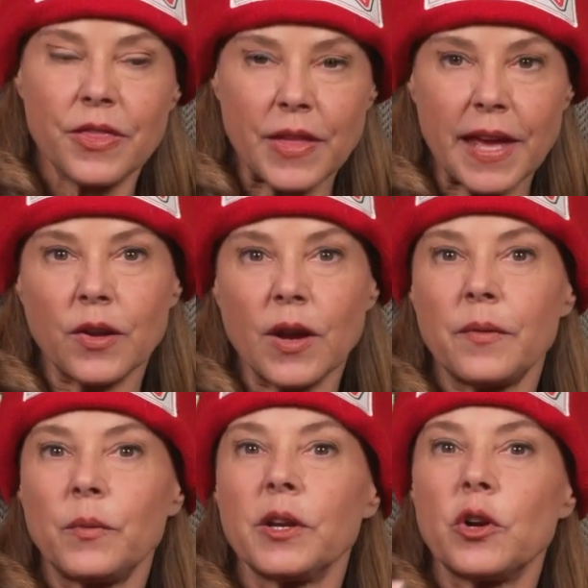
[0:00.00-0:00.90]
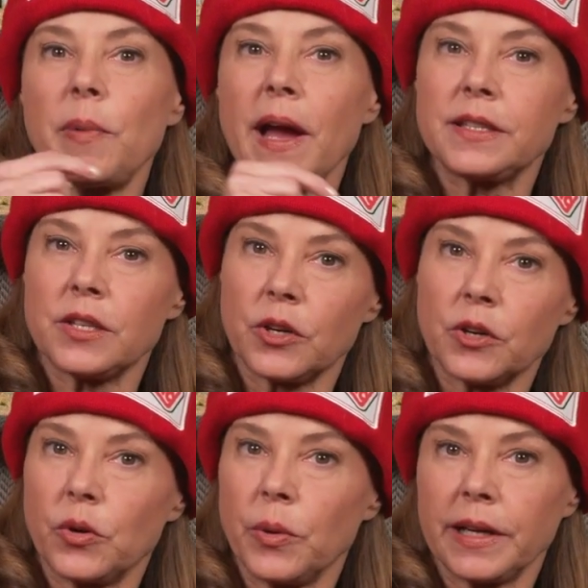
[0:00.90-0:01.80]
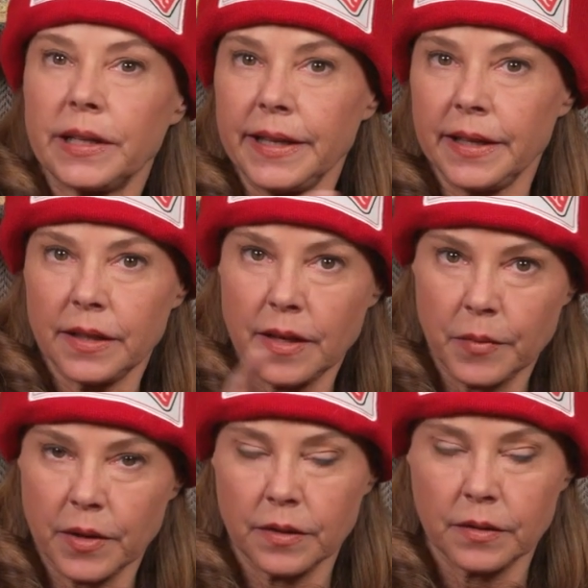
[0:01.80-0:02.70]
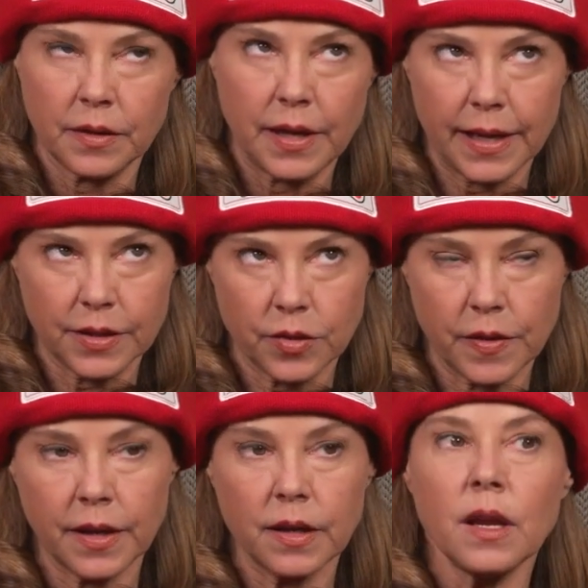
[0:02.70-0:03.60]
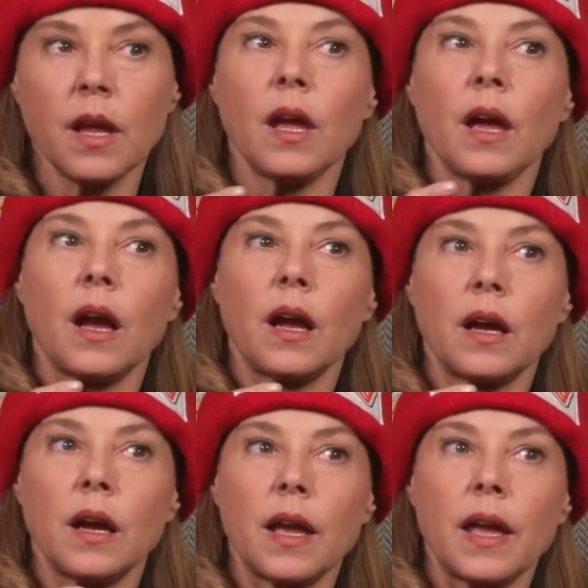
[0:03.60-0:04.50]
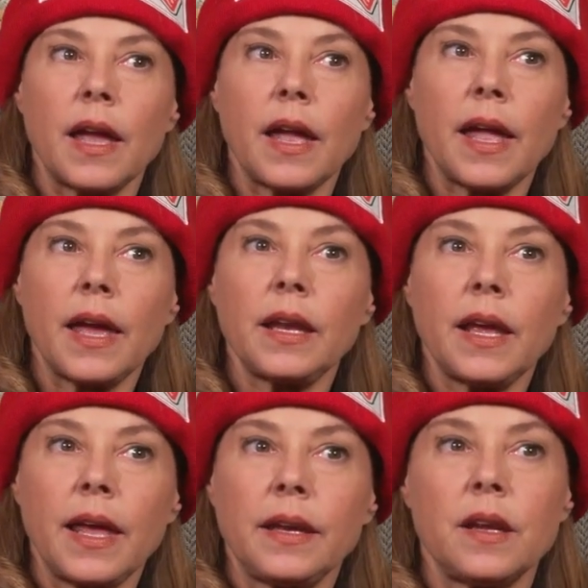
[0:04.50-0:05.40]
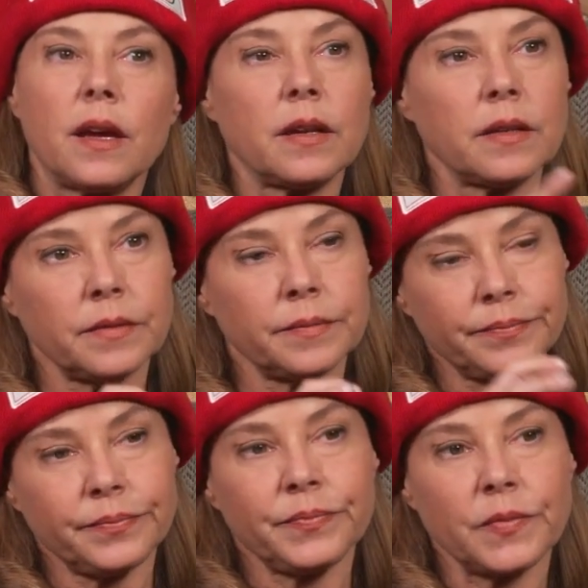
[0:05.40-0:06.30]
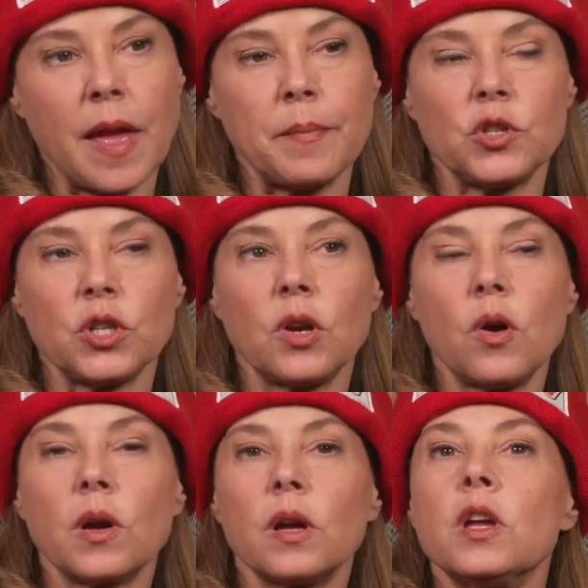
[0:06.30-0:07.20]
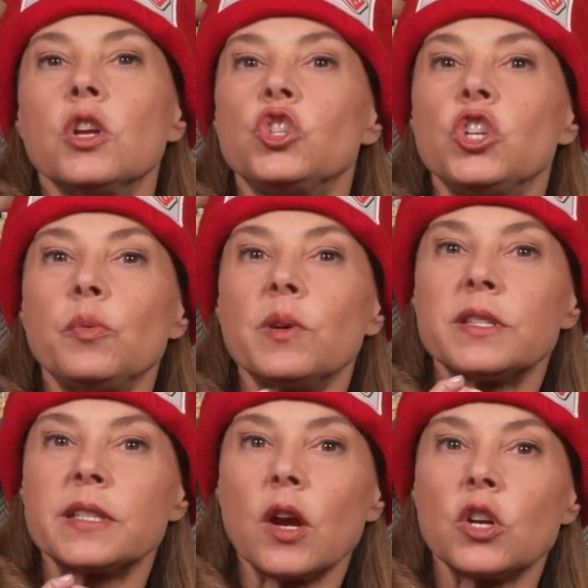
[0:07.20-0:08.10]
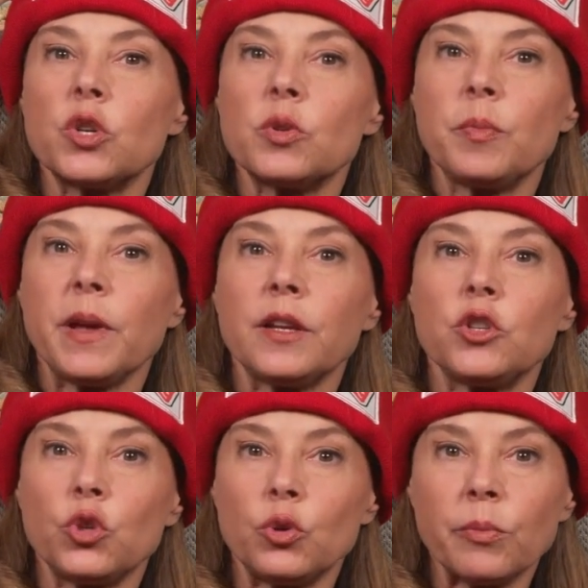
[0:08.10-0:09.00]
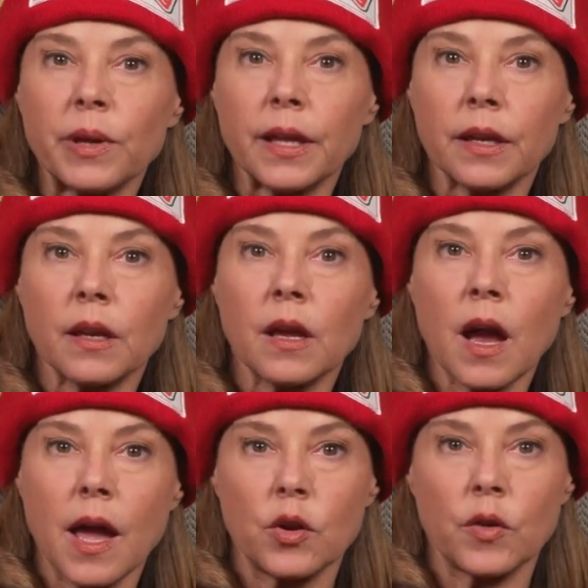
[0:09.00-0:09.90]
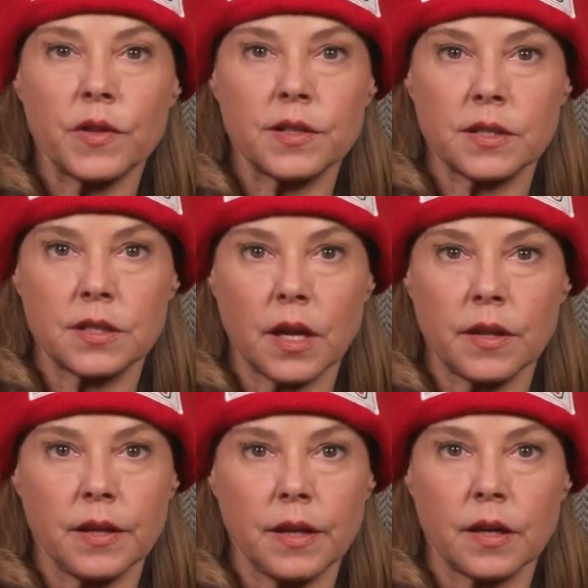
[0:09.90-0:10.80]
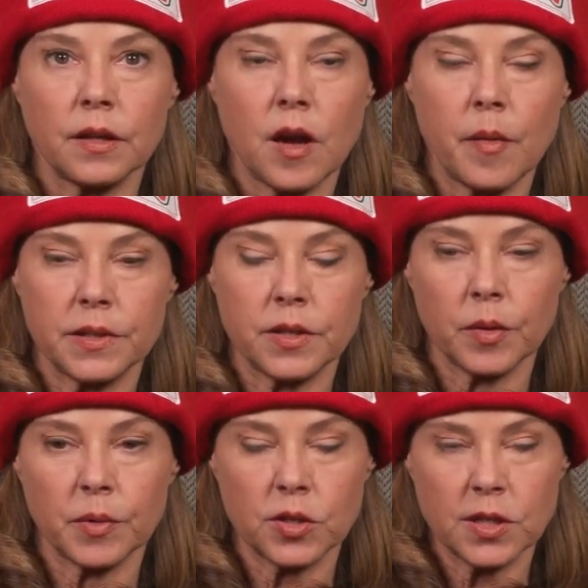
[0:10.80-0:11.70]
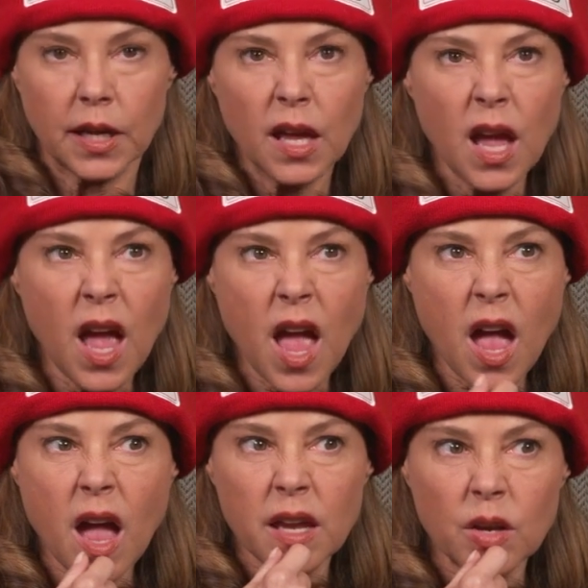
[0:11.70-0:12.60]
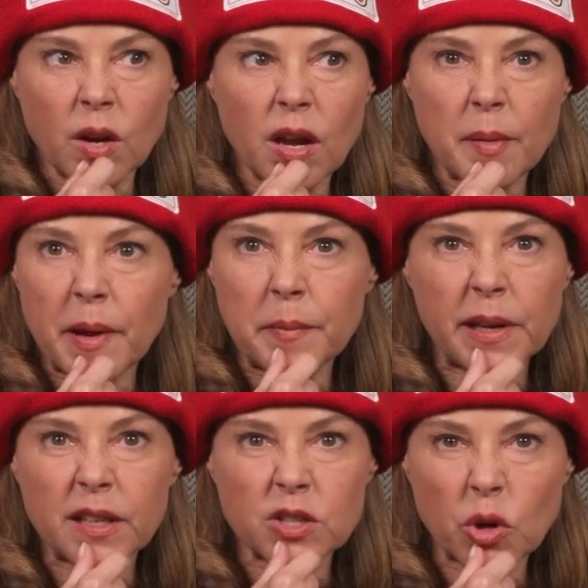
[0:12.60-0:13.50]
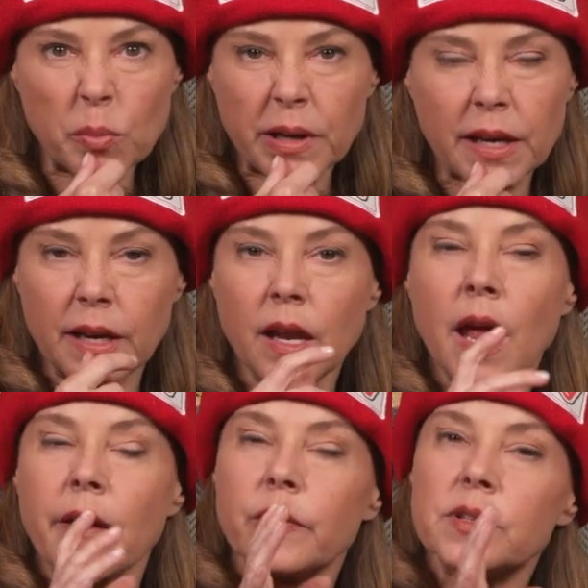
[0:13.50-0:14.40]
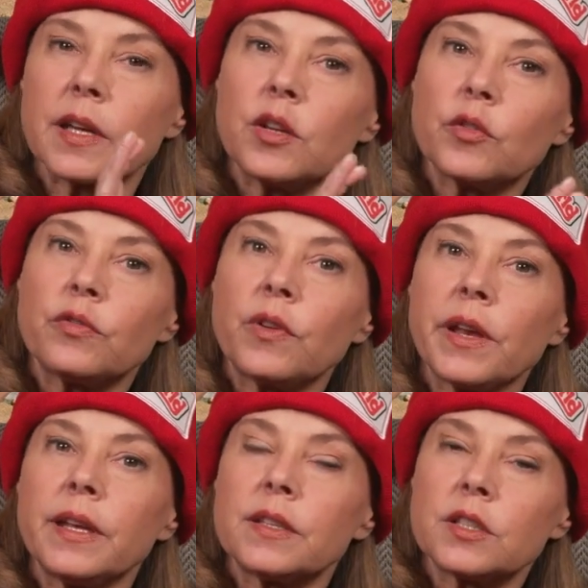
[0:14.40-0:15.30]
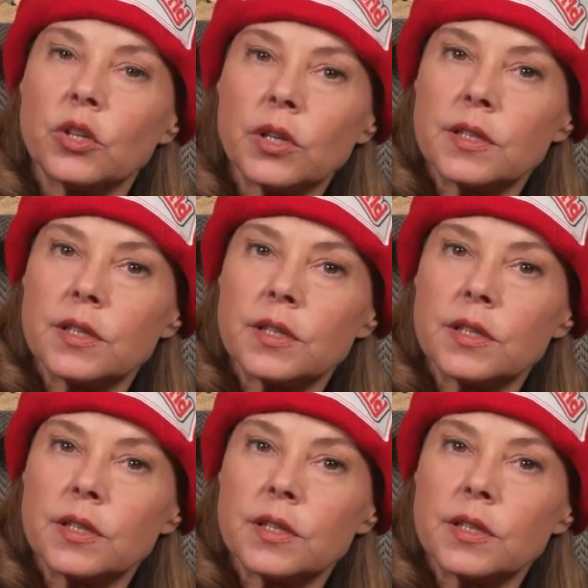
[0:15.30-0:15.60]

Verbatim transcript: Thank you. I want to go back to her quickly. I'm going to answer that. Aunt Edna, Emma Jean Coca, she was scared she was being too mean. I don't know if this is on the commentary, but she's like, you know, am I being so mean? And everyone's like, you're funny. It's good.